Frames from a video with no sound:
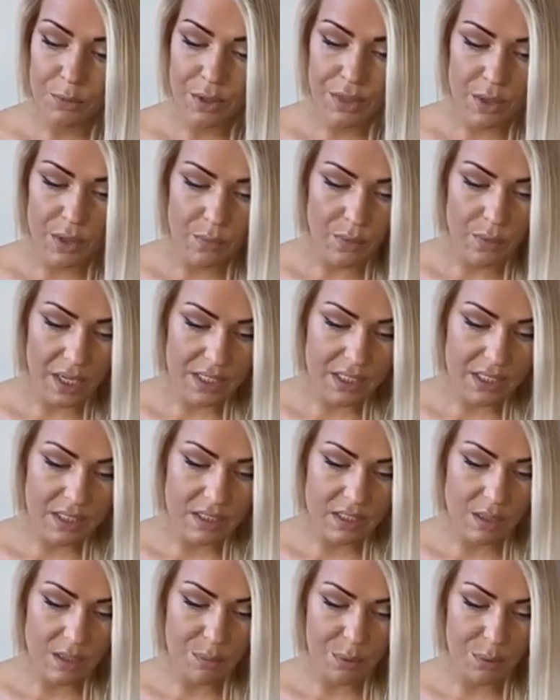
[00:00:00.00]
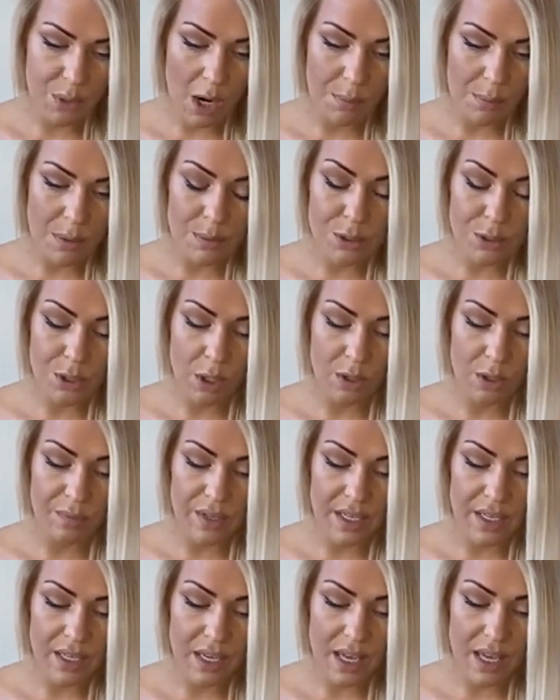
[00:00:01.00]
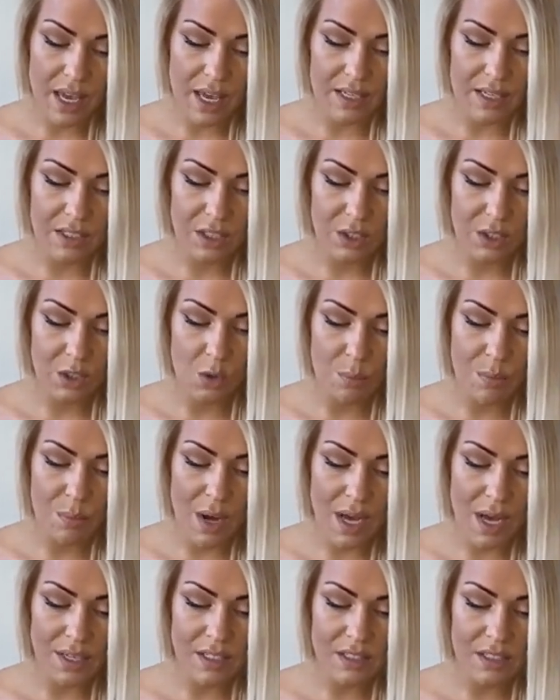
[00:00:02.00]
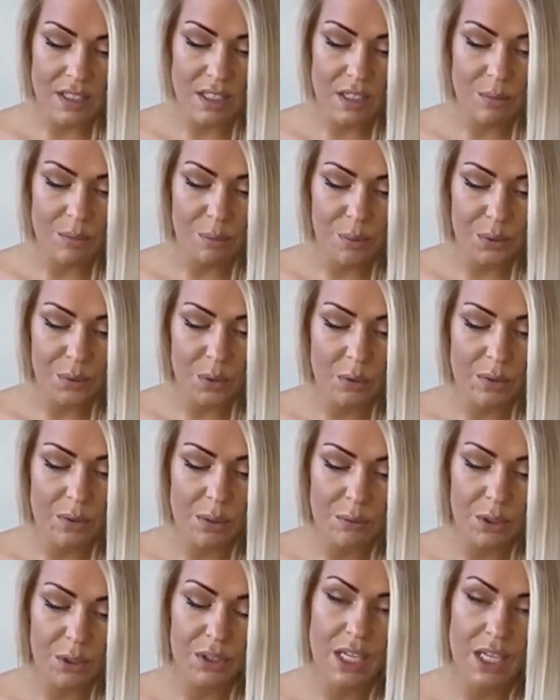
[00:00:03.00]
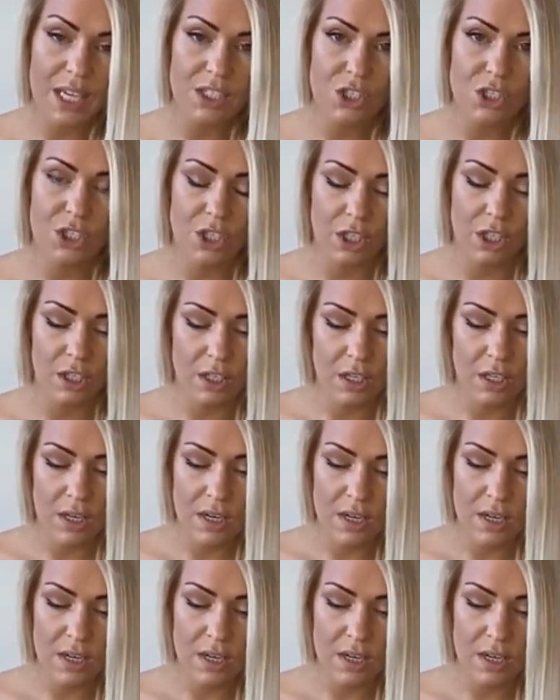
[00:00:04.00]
with the vast problem-solving and humanity-improving potential